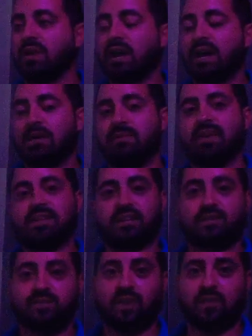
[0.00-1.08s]
That takes
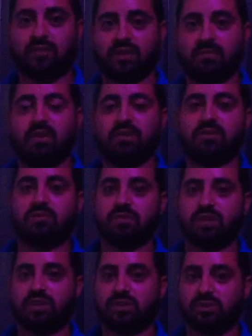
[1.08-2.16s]
5 or 10 minutes to
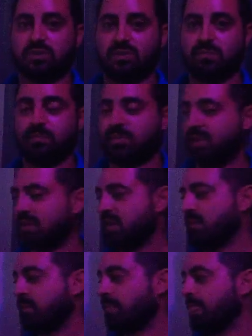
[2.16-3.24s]
adjust to. Okay.
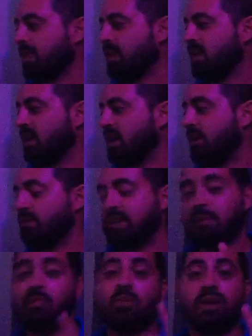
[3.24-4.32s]
The
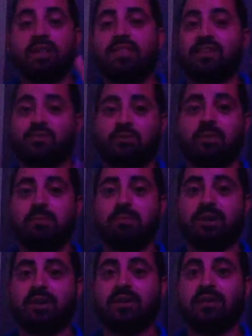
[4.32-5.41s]
number one thing to
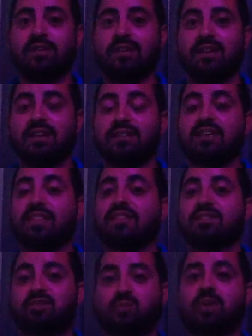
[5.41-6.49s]
remember is that there's
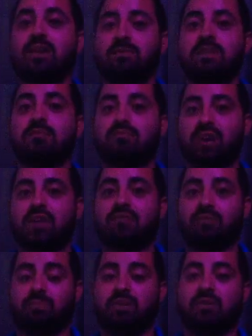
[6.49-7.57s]
a 20-minute
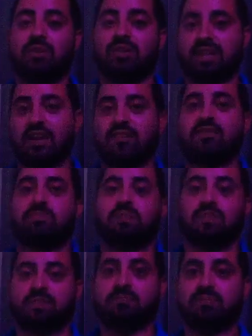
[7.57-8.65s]
breakthrough period that you have to be
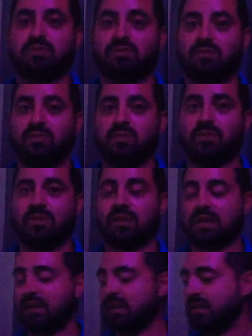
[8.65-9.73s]
disciplined for.
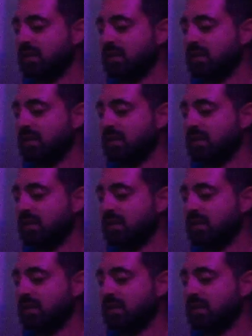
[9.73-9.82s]
Okay.